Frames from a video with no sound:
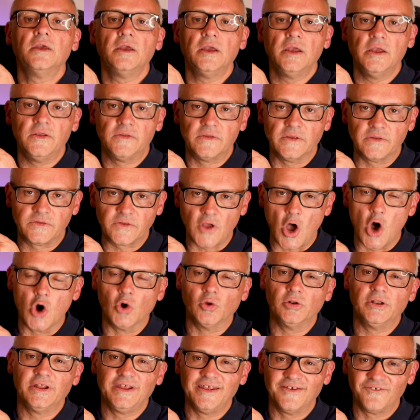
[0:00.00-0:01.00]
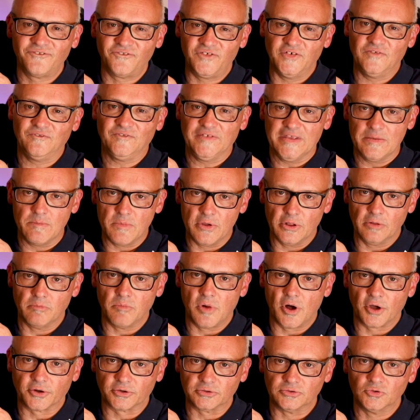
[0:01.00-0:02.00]
is it's only a 50 ml
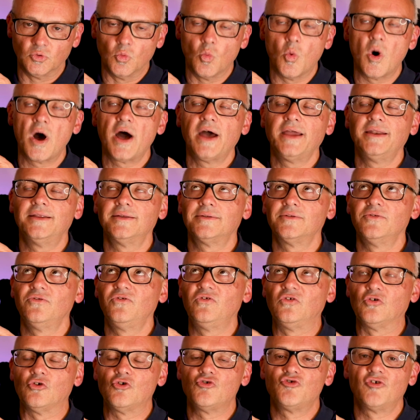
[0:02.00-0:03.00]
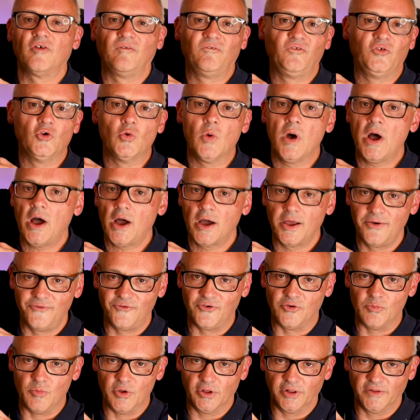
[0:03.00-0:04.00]
bottle. Why doesn't XERJOFF do
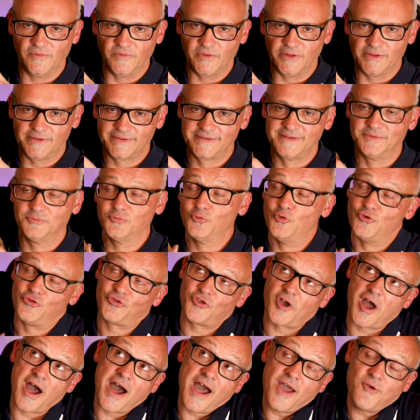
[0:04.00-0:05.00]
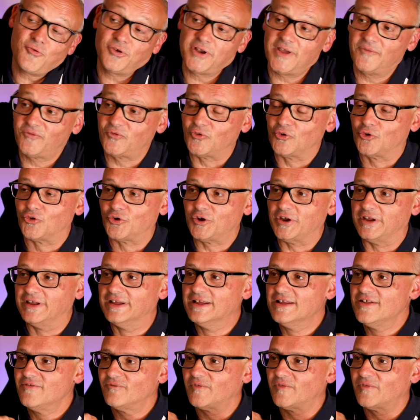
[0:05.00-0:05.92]
100 ml of this? Which I would have to agree.